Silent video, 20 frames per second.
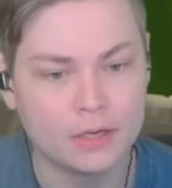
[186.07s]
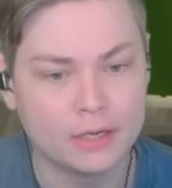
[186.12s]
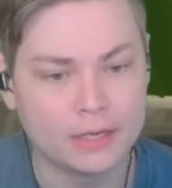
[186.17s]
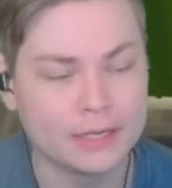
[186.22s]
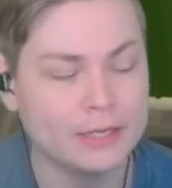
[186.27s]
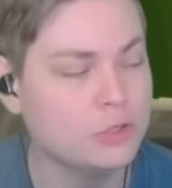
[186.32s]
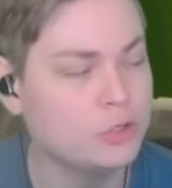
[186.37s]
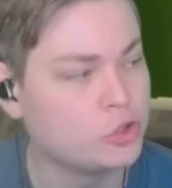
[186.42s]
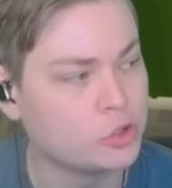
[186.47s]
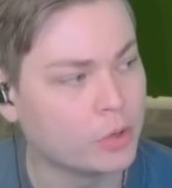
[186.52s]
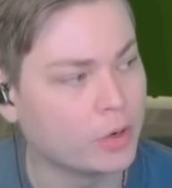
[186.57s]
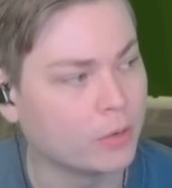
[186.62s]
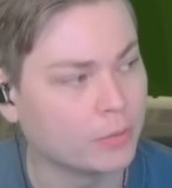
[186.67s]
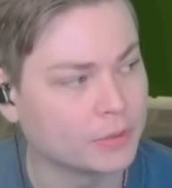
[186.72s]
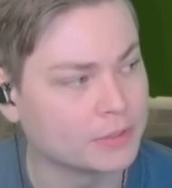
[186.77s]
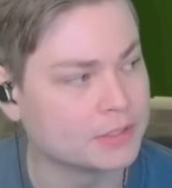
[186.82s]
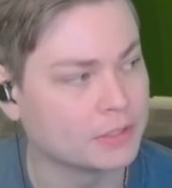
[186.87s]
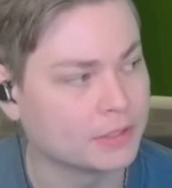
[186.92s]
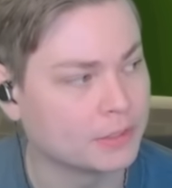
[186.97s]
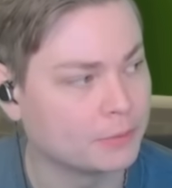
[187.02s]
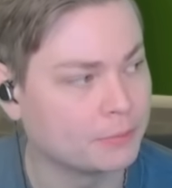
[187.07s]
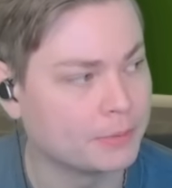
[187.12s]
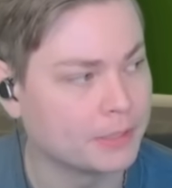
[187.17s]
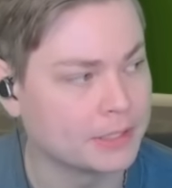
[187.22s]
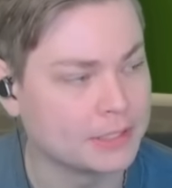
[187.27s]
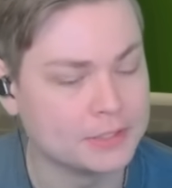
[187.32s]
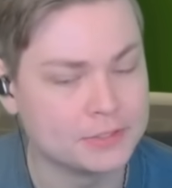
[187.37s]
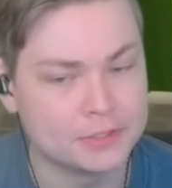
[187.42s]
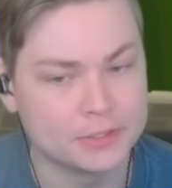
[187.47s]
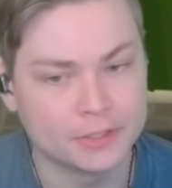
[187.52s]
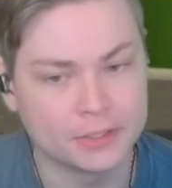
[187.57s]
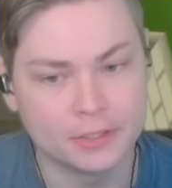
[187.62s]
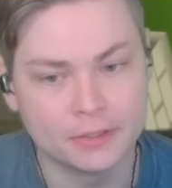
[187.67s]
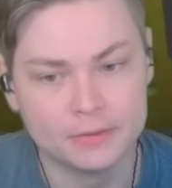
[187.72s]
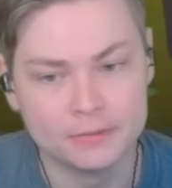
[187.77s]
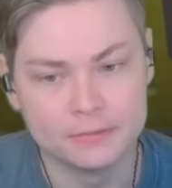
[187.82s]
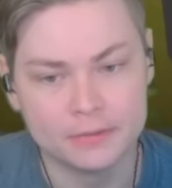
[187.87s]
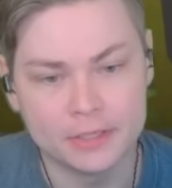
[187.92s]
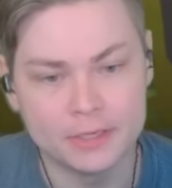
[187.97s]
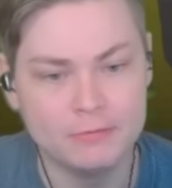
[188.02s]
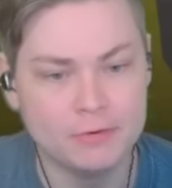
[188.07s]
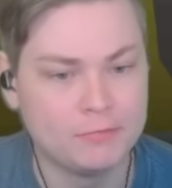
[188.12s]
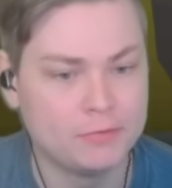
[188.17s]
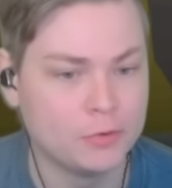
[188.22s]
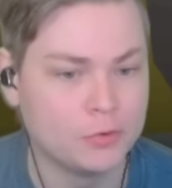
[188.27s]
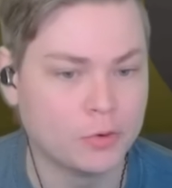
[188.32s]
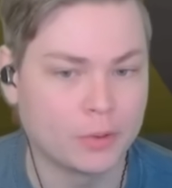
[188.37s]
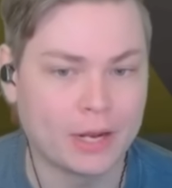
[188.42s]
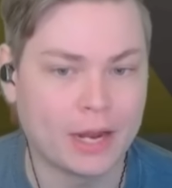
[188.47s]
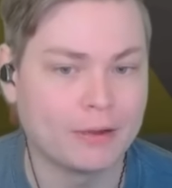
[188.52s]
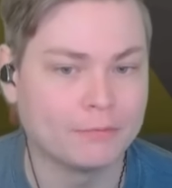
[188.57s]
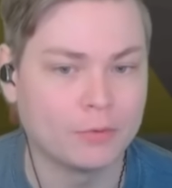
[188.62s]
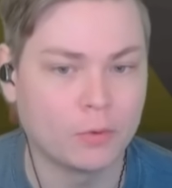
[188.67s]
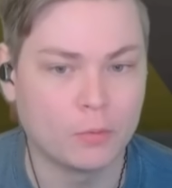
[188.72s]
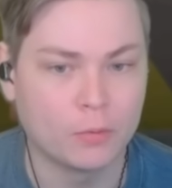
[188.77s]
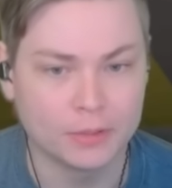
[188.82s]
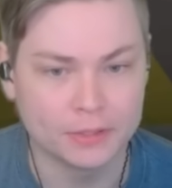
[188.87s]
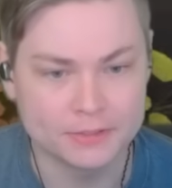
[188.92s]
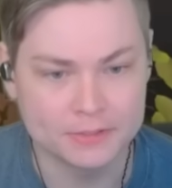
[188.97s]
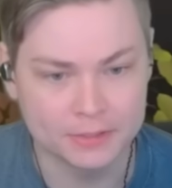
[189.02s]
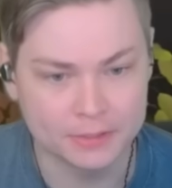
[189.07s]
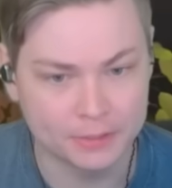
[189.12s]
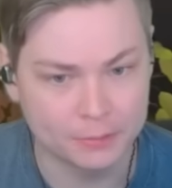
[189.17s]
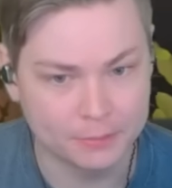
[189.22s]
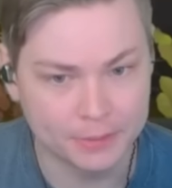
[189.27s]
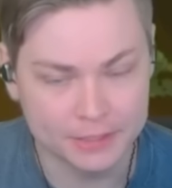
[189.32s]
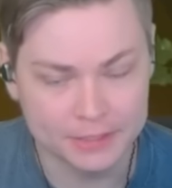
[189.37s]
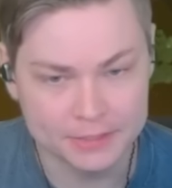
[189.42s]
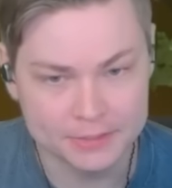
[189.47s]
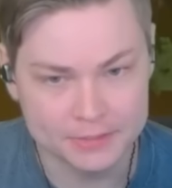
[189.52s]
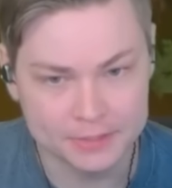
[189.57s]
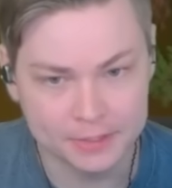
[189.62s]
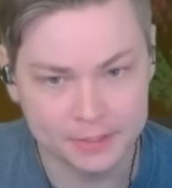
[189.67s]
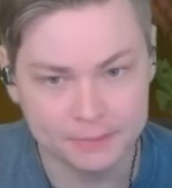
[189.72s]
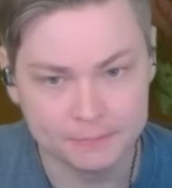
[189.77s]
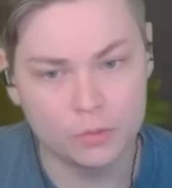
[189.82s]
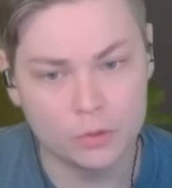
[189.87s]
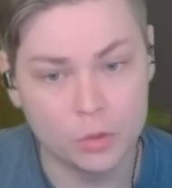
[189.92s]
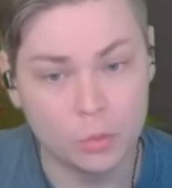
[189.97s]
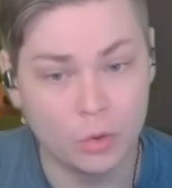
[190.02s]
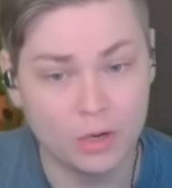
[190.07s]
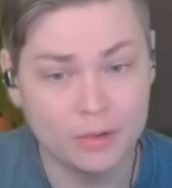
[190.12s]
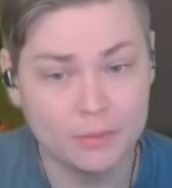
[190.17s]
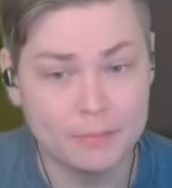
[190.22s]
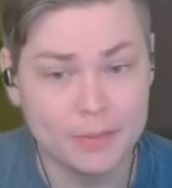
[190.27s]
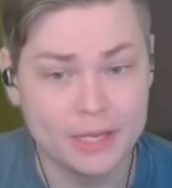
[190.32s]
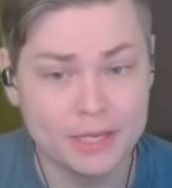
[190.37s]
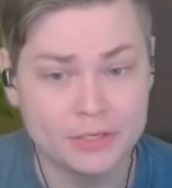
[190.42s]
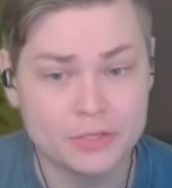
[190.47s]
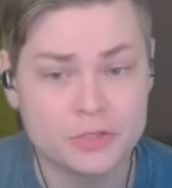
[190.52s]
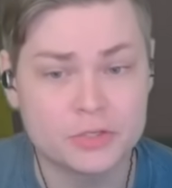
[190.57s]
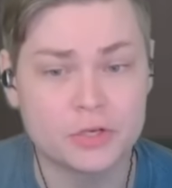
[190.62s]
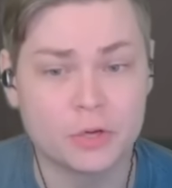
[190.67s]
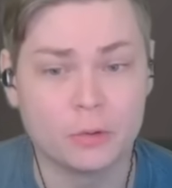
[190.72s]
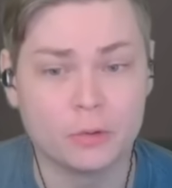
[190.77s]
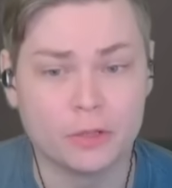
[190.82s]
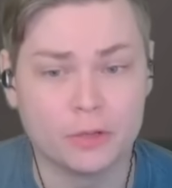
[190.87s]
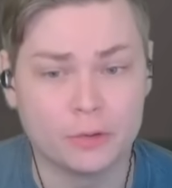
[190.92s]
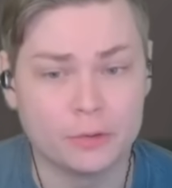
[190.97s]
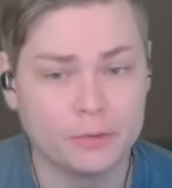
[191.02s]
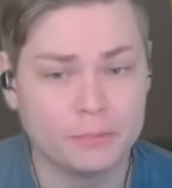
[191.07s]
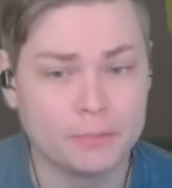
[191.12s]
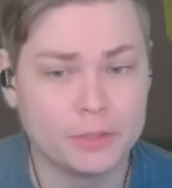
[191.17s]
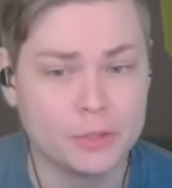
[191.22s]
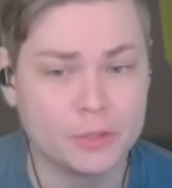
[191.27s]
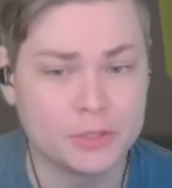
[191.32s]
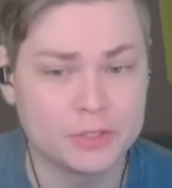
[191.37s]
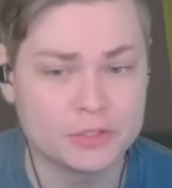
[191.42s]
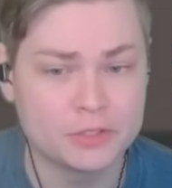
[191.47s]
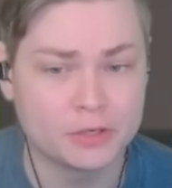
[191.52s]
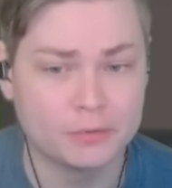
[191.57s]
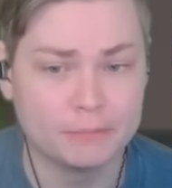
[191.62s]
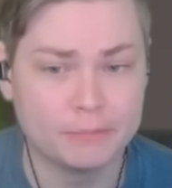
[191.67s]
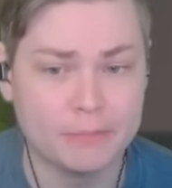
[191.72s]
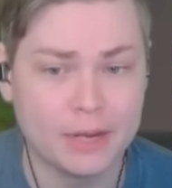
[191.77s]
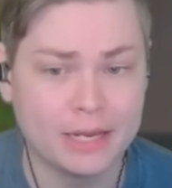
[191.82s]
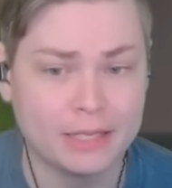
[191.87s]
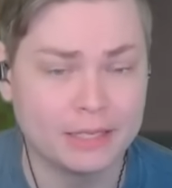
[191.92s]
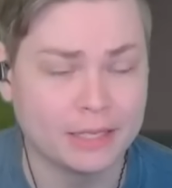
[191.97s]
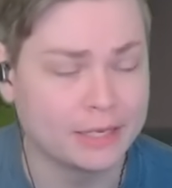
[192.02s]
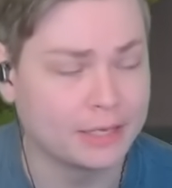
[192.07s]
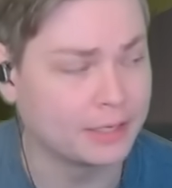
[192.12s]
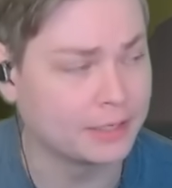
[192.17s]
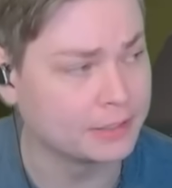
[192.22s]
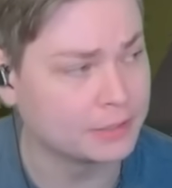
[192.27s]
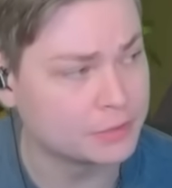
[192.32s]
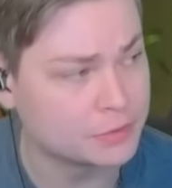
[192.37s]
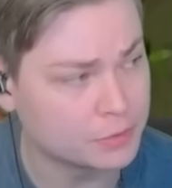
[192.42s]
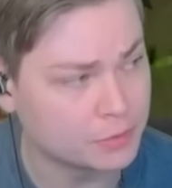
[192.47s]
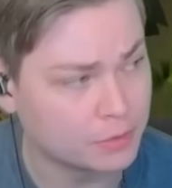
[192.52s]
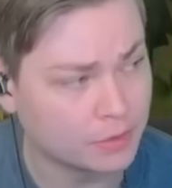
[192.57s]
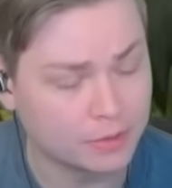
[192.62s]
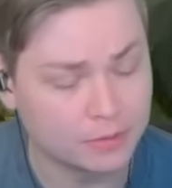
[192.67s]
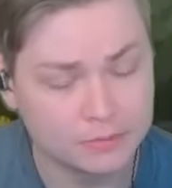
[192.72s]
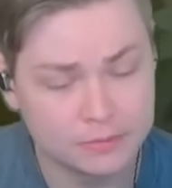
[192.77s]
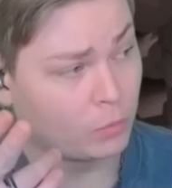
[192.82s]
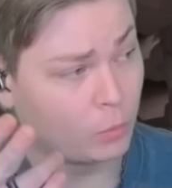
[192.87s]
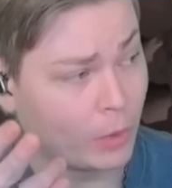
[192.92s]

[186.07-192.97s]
In duo, it's a little bit easier. Even if you don't have the horn, it's a little bit easier. You want to mage solo, but you can start meleeing in duo.